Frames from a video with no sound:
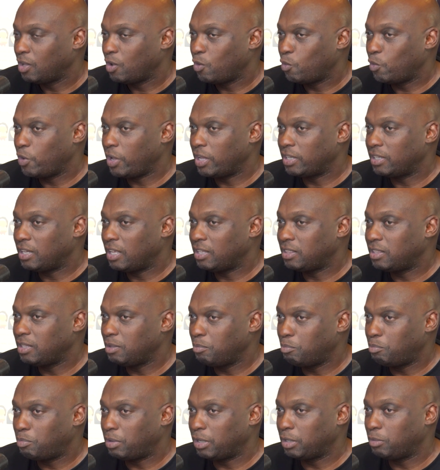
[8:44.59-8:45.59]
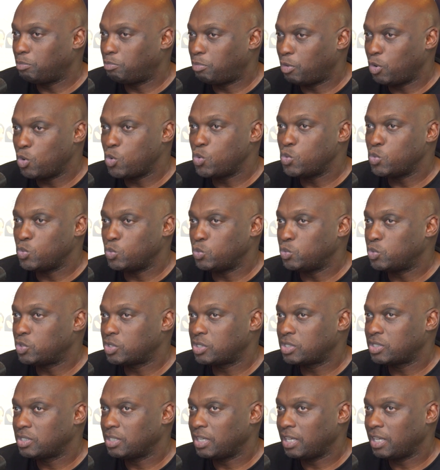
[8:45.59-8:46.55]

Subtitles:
We are nothing but bows